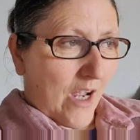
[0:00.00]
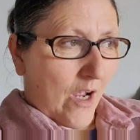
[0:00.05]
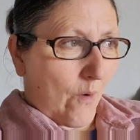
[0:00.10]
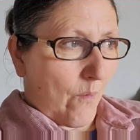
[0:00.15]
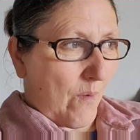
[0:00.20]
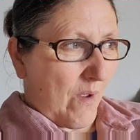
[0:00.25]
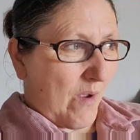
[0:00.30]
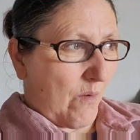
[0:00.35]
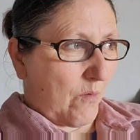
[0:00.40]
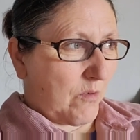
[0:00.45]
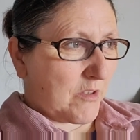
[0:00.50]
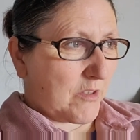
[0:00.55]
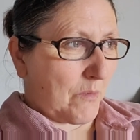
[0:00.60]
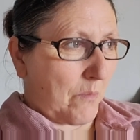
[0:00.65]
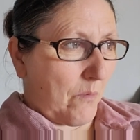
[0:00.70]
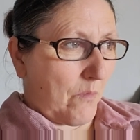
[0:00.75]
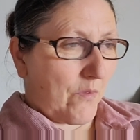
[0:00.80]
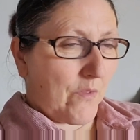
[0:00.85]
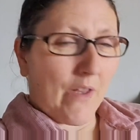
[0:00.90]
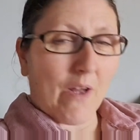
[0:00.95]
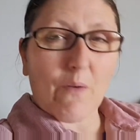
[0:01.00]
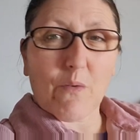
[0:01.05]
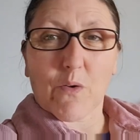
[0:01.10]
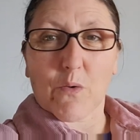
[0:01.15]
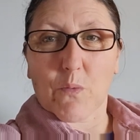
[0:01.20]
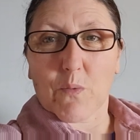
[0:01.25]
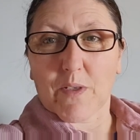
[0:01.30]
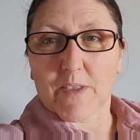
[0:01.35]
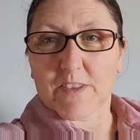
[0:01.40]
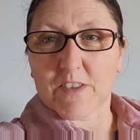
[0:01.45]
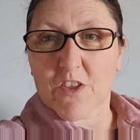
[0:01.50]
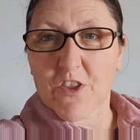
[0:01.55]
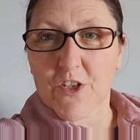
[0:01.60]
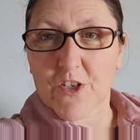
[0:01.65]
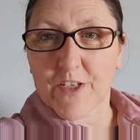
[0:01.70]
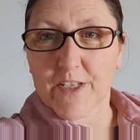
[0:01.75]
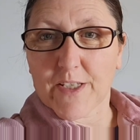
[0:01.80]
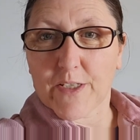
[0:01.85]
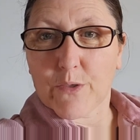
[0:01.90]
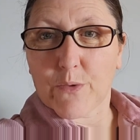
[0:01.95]
Oh, right, what's a, that would have worth a
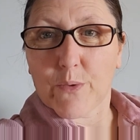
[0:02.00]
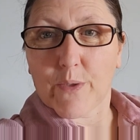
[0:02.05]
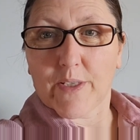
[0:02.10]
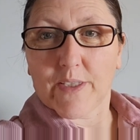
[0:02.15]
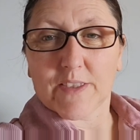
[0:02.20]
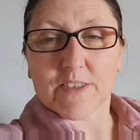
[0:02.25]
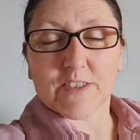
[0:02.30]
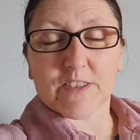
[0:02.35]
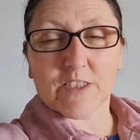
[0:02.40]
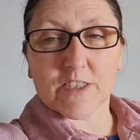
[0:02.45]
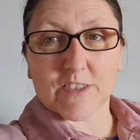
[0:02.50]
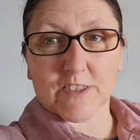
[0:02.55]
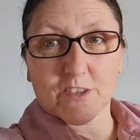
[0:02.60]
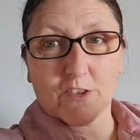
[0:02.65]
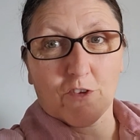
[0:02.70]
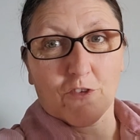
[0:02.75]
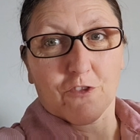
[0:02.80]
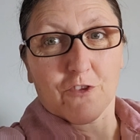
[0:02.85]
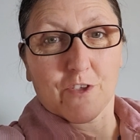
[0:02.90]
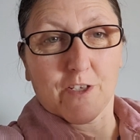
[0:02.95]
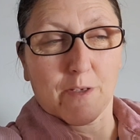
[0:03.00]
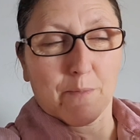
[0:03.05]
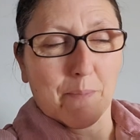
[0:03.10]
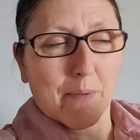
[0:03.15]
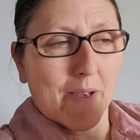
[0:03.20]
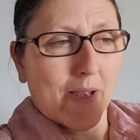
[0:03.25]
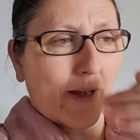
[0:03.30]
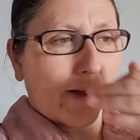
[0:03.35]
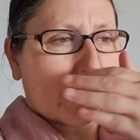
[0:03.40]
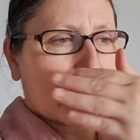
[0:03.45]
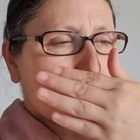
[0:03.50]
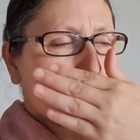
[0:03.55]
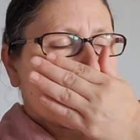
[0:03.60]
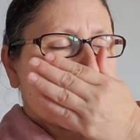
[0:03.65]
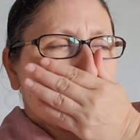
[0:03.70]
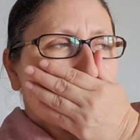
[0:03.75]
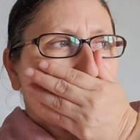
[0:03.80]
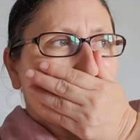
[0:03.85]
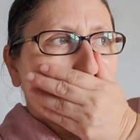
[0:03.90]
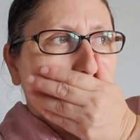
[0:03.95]
three quids because I got three
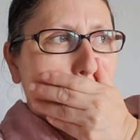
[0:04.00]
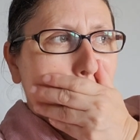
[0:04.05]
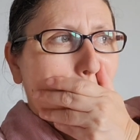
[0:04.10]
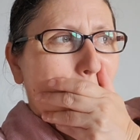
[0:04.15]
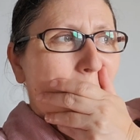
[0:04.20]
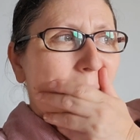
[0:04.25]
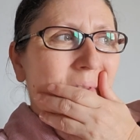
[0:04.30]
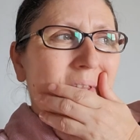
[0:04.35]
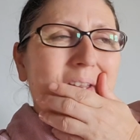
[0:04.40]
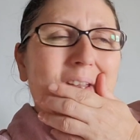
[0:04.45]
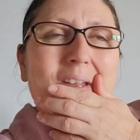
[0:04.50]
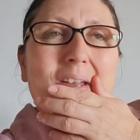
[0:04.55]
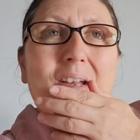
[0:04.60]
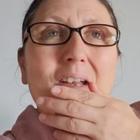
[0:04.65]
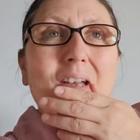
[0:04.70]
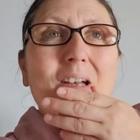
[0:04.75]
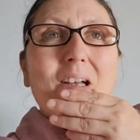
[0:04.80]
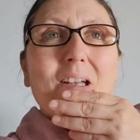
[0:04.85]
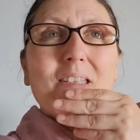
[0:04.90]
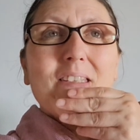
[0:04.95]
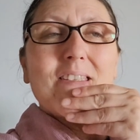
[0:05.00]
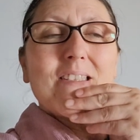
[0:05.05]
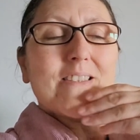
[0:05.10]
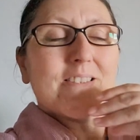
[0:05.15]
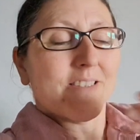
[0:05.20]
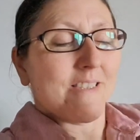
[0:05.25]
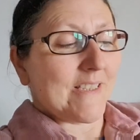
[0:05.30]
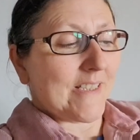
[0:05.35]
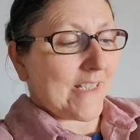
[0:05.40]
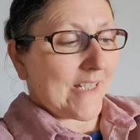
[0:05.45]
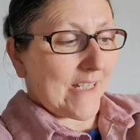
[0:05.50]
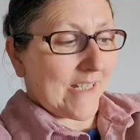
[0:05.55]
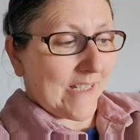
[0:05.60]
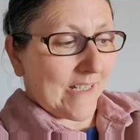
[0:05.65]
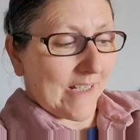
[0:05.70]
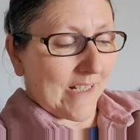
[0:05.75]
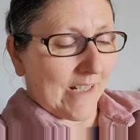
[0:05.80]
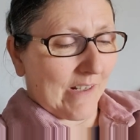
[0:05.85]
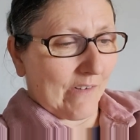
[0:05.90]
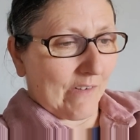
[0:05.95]
packs. And
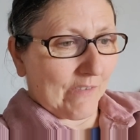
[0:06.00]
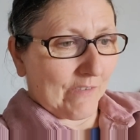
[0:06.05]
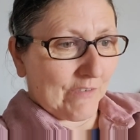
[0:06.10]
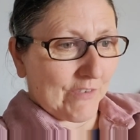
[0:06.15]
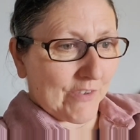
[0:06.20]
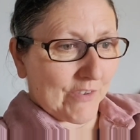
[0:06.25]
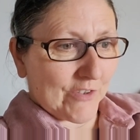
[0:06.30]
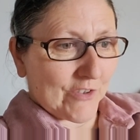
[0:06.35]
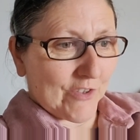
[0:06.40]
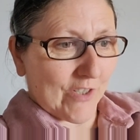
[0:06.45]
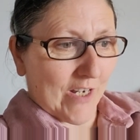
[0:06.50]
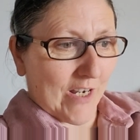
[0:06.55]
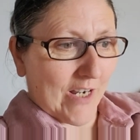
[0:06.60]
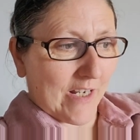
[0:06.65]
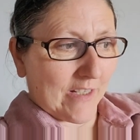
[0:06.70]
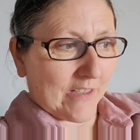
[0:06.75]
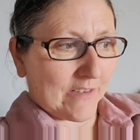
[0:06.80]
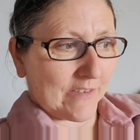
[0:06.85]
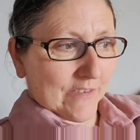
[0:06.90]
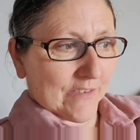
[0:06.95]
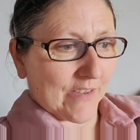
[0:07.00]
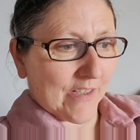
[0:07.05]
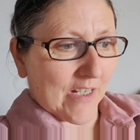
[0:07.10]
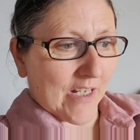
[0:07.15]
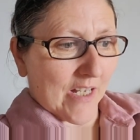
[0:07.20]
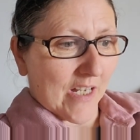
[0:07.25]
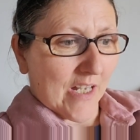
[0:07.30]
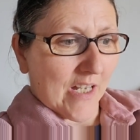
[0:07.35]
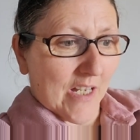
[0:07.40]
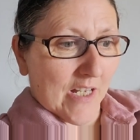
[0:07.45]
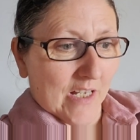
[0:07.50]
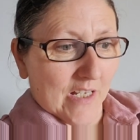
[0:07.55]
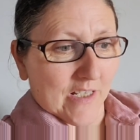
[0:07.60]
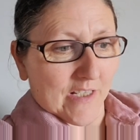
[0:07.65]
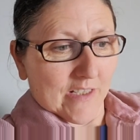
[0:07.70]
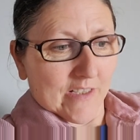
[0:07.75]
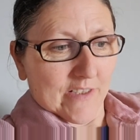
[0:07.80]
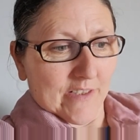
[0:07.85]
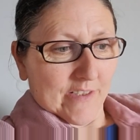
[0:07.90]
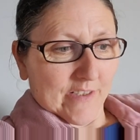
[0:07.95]
yesterday I went for a drive.
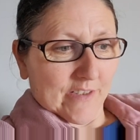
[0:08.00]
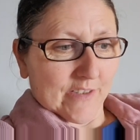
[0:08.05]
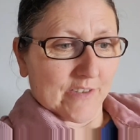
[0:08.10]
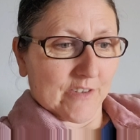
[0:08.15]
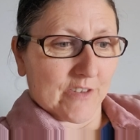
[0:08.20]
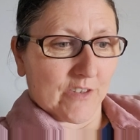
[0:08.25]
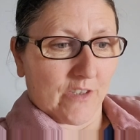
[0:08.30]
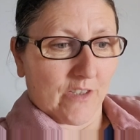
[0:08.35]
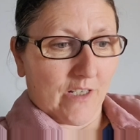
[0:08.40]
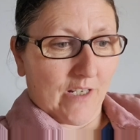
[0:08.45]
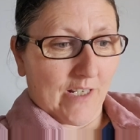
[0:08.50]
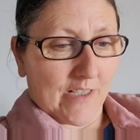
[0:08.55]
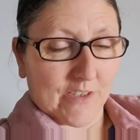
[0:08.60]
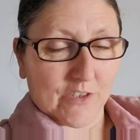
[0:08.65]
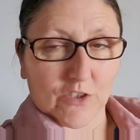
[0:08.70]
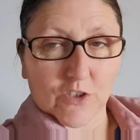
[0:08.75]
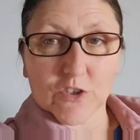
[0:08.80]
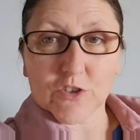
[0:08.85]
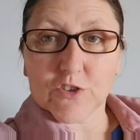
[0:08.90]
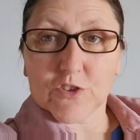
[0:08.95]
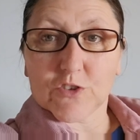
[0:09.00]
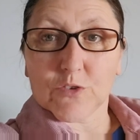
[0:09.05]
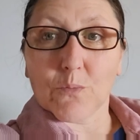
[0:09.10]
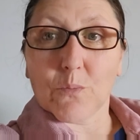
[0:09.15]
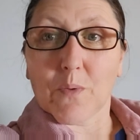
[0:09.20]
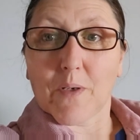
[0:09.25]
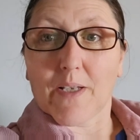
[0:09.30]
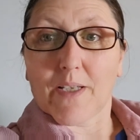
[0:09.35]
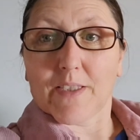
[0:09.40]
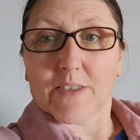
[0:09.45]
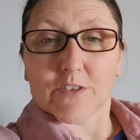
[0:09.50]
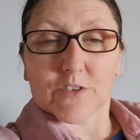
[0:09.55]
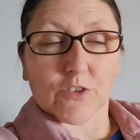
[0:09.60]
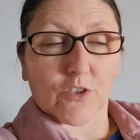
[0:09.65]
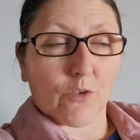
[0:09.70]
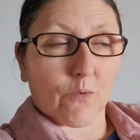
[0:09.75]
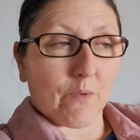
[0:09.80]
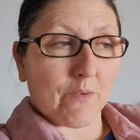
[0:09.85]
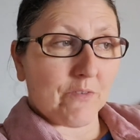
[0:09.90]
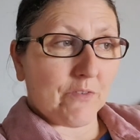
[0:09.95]
Uh, to, I had to go to somewhere,
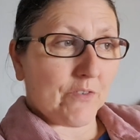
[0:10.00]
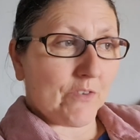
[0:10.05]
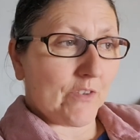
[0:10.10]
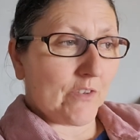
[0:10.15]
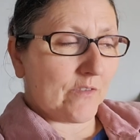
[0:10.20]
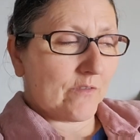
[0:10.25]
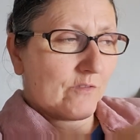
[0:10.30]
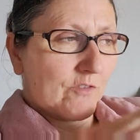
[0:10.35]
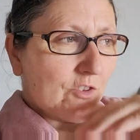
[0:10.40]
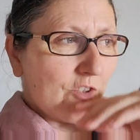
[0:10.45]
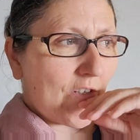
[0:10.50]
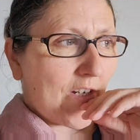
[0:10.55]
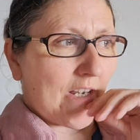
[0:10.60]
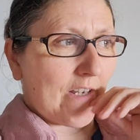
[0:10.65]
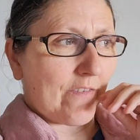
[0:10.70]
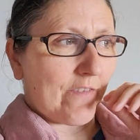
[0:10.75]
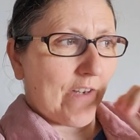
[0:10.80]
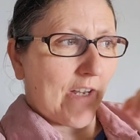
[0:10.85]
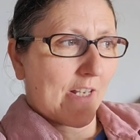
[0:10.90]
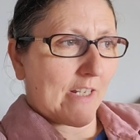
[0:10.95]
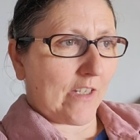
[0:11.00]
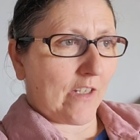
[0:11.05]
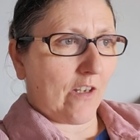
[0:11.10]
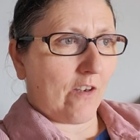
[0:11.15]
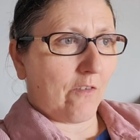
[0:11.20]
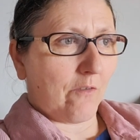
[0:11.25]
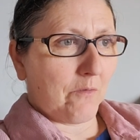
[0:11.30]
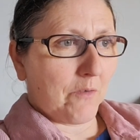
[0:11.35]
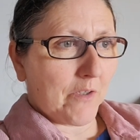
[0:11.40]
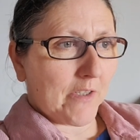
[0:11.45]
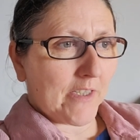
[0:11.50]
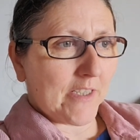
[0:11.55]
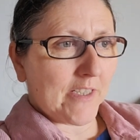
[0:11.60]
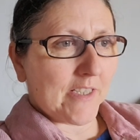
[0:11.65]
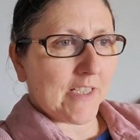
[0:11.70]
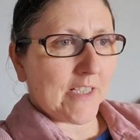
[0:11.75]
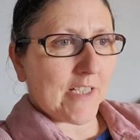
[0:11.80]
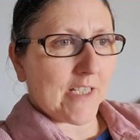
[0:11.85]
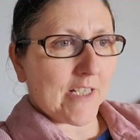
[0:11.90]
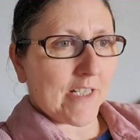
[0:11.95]
so I went for a drive and I'm what in
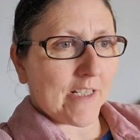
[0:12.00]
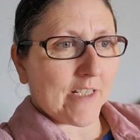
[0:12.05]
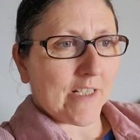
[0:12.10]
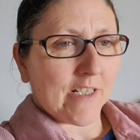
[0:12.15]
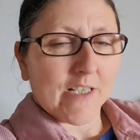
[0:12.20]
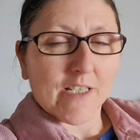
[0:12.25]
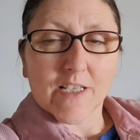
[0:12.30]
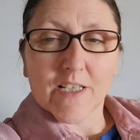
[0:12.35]
here.